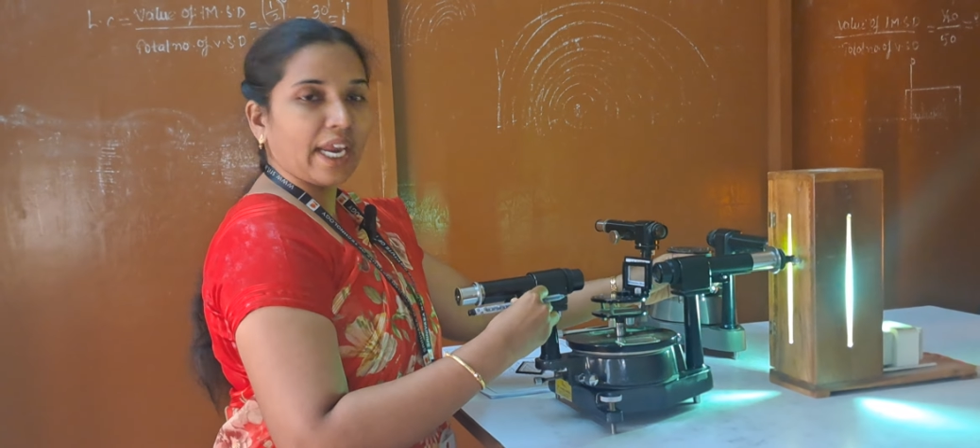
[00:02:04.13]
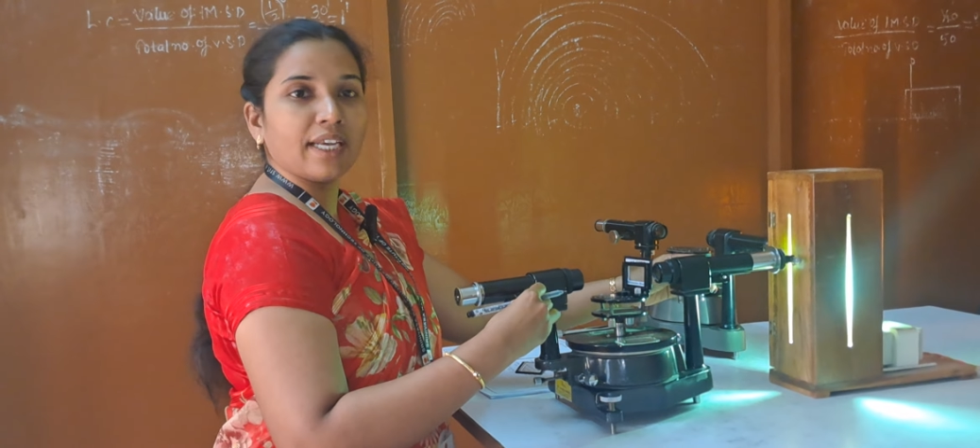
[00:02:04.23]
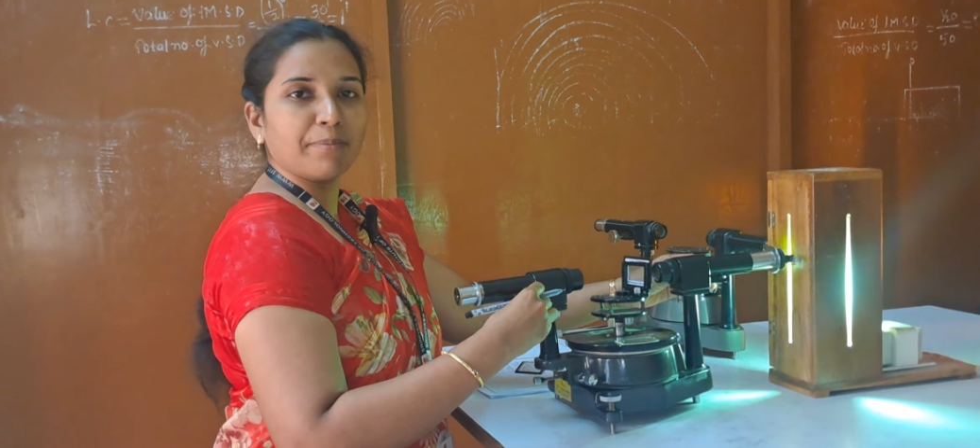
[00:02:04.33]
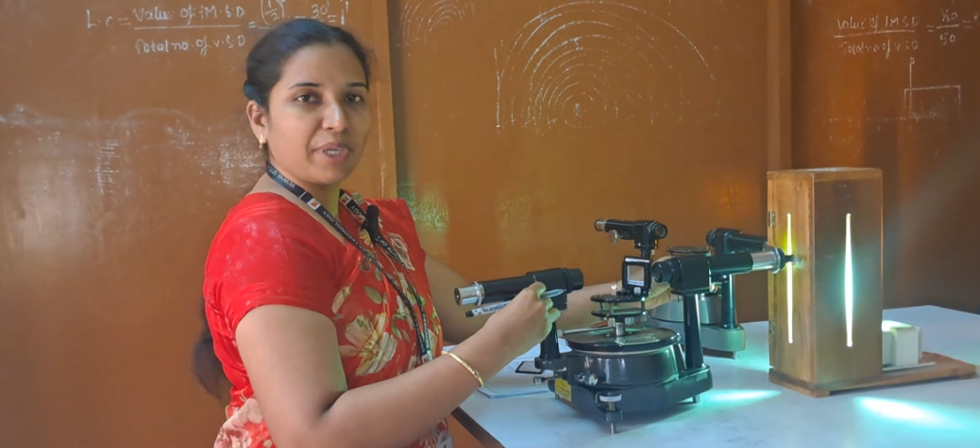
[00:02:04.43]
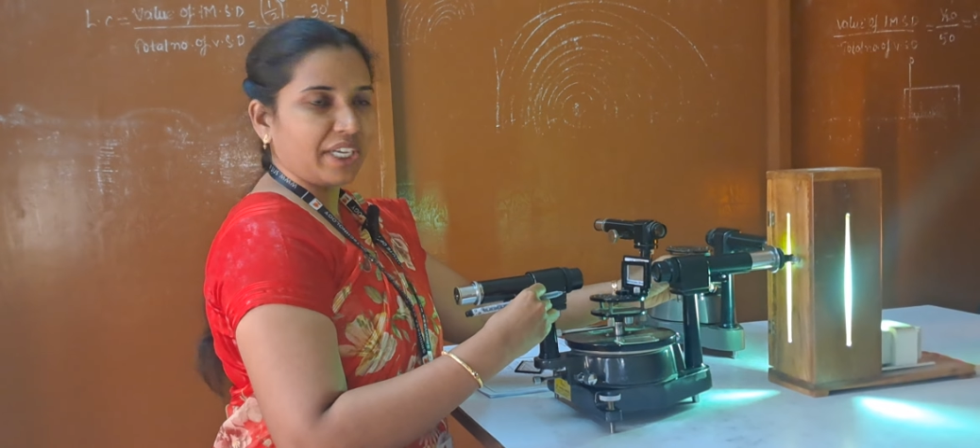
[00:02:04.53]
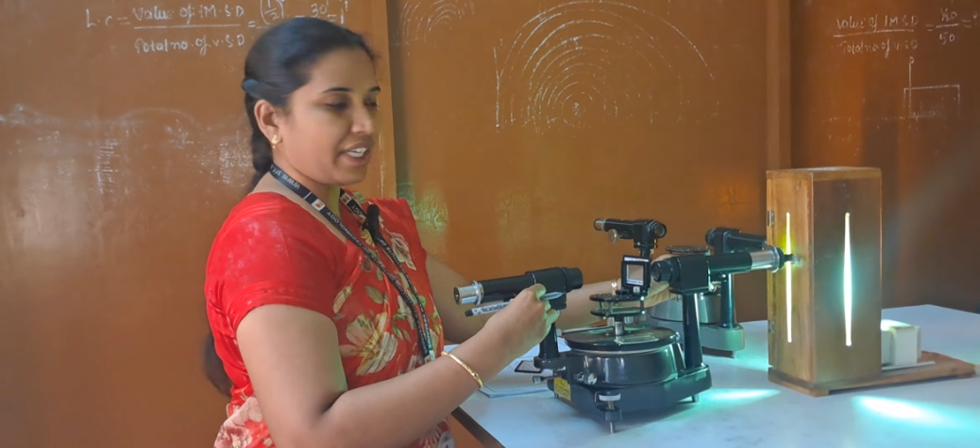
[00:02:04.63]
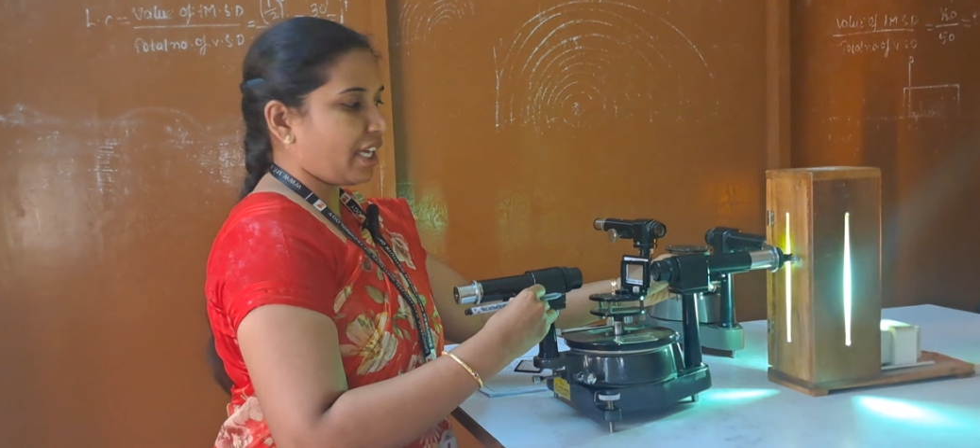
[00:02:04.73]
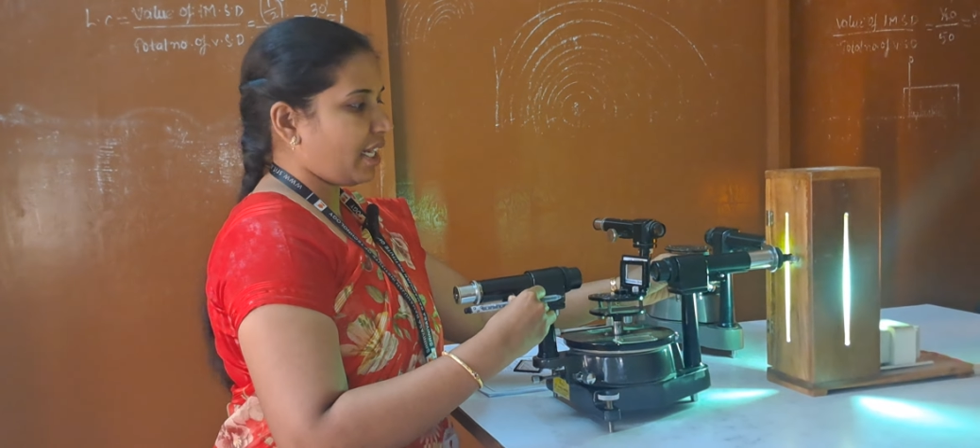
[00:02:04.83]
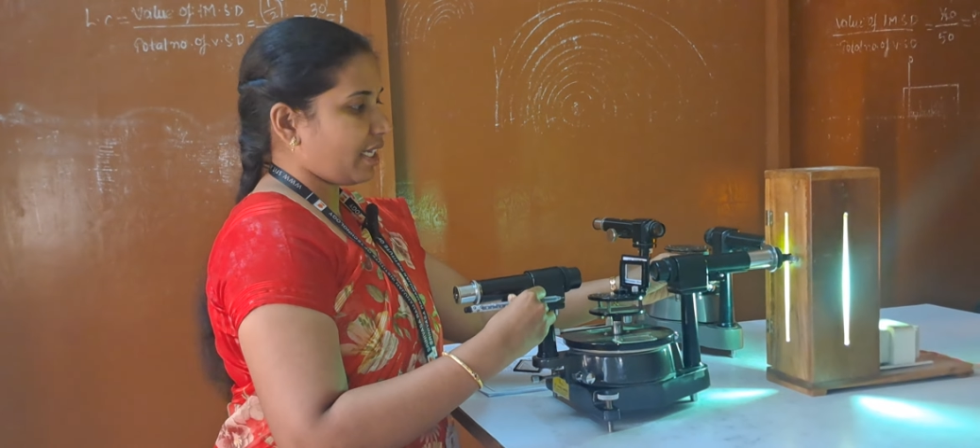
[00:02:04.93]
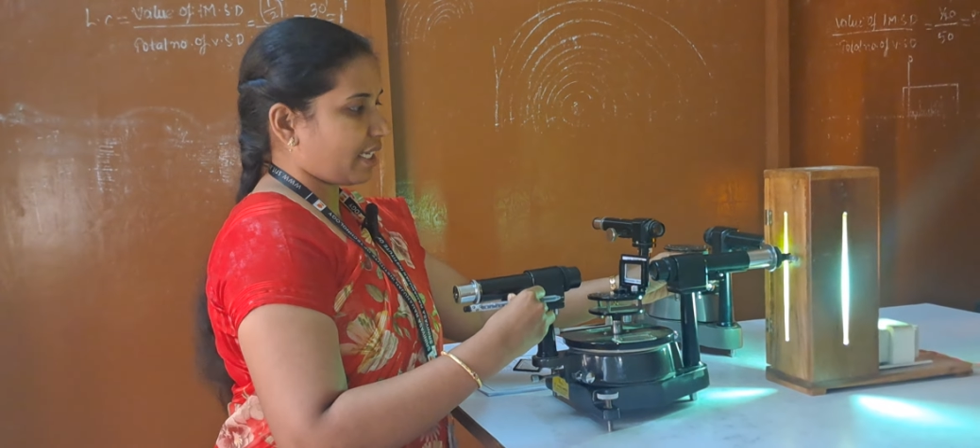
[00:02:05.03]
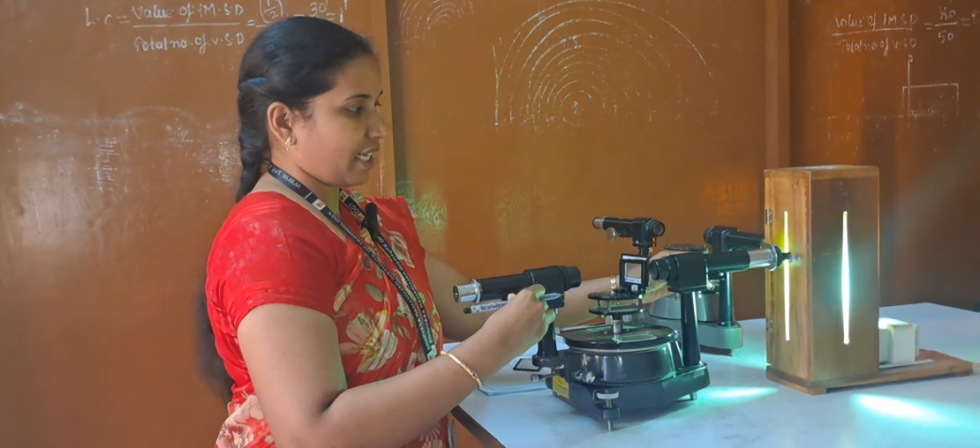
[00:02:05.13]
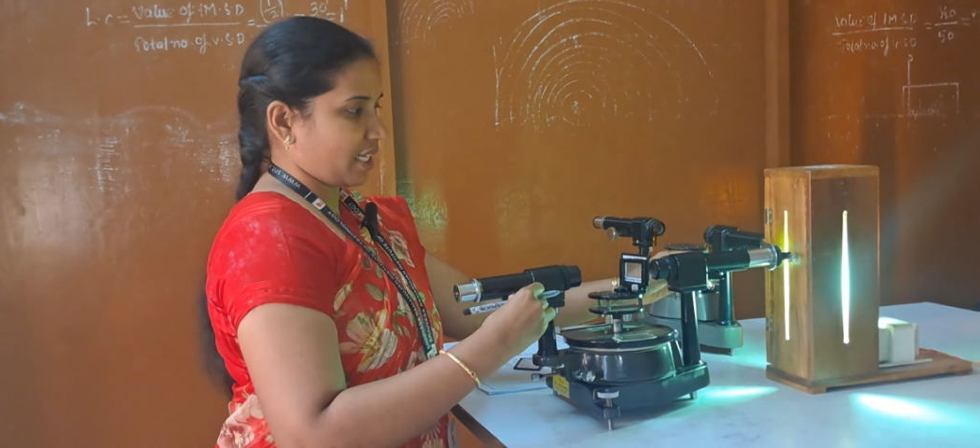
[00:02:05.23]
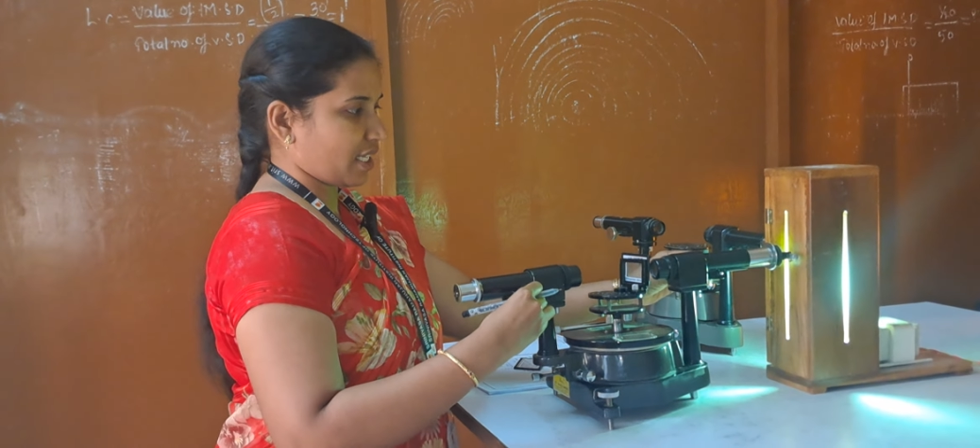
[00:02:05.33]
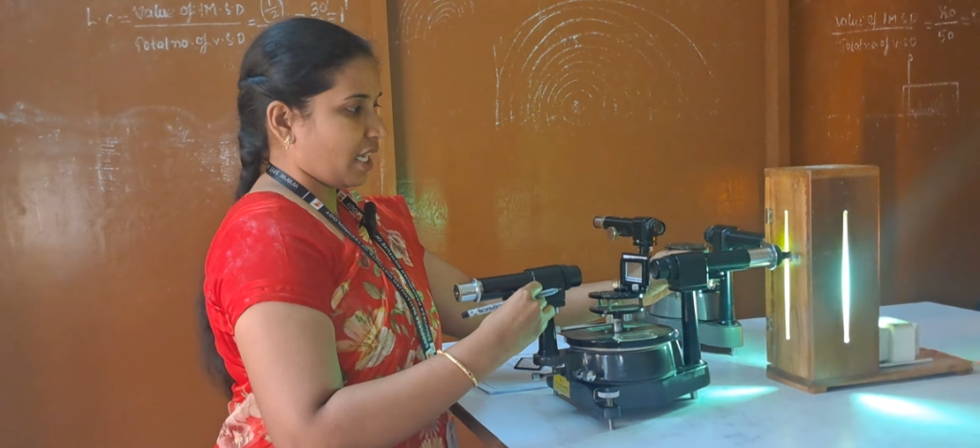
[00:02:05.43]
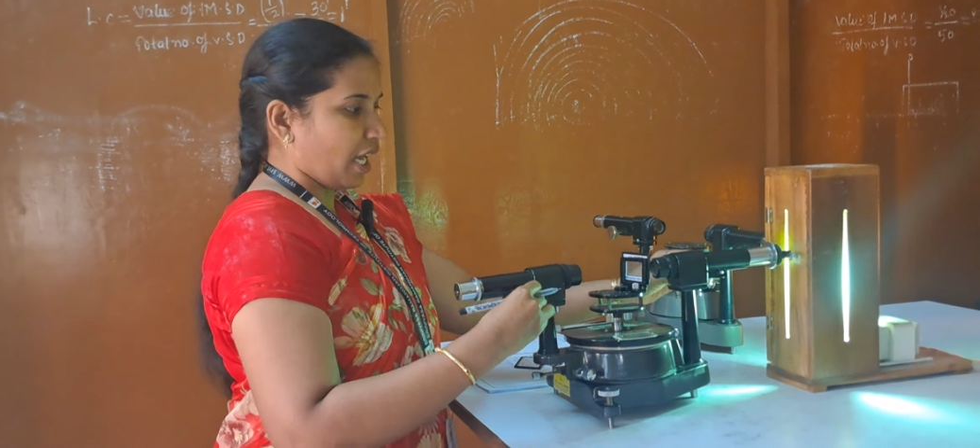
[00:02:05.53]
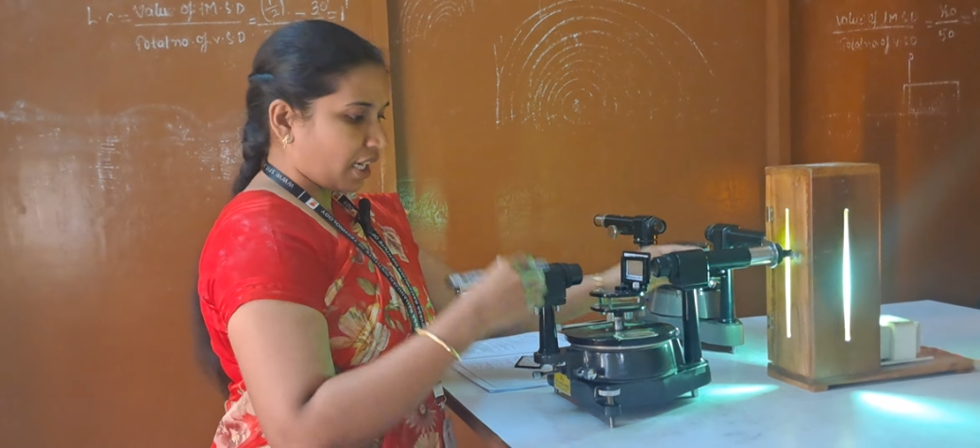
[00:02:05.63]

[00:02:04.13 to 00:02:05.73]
and pinion keys.